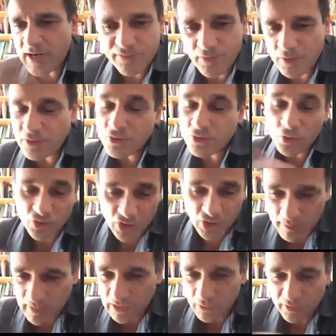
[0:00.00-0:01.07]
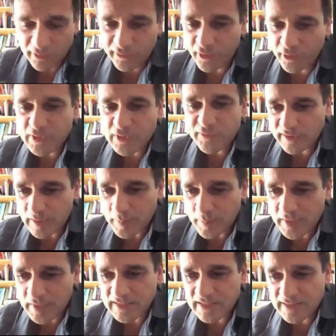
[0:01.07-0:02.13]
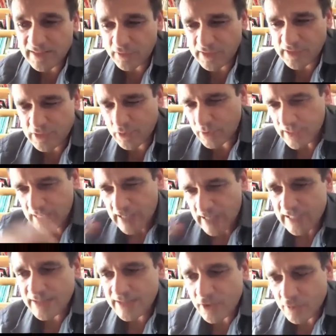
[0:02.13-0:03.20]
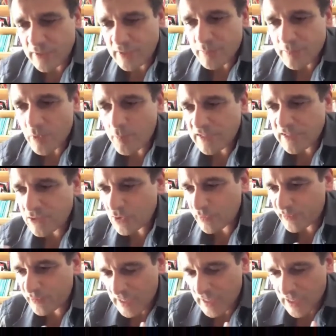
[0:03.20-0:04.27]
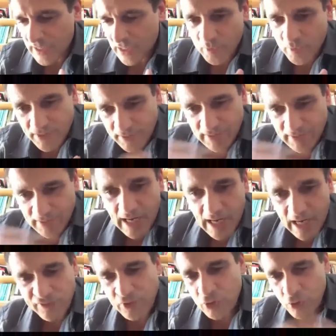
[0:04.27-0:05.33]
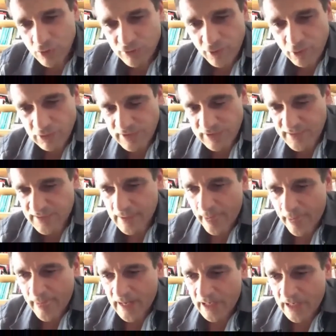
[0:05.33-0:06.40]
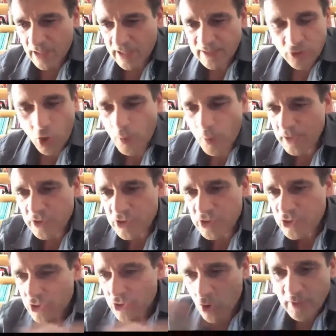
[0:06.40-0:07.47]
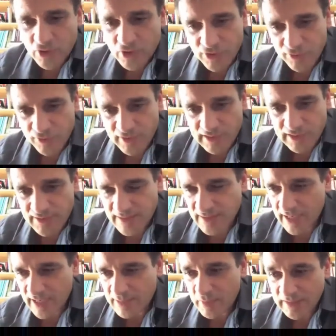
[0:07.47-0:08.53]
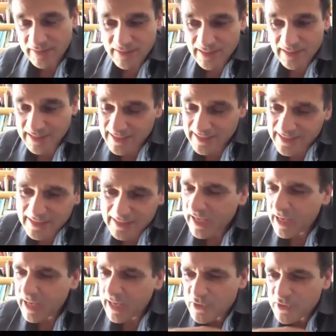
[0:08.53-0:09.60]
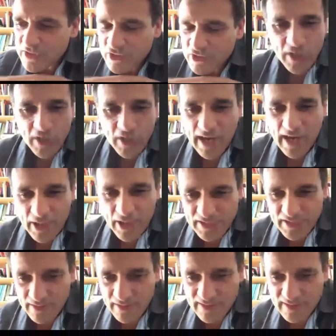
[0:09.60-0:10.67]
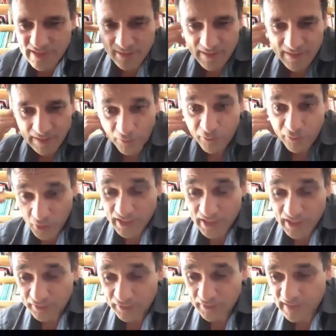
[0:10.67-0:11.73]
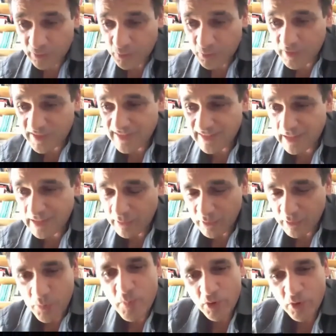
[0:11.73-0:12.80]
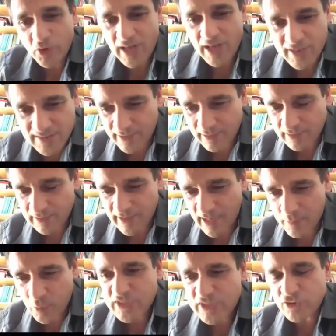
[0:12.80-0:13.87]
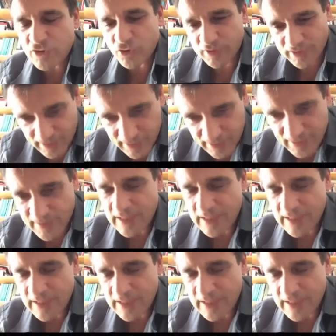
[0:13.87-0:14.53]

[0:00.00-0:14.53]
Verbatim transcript: the cembalo, the first forte, piano, etc. So it's a real moment of we suddenly have new rules. It opened so much streets, but it became such a chaos in a sense that, of course, after that we needed a more classical time with treatises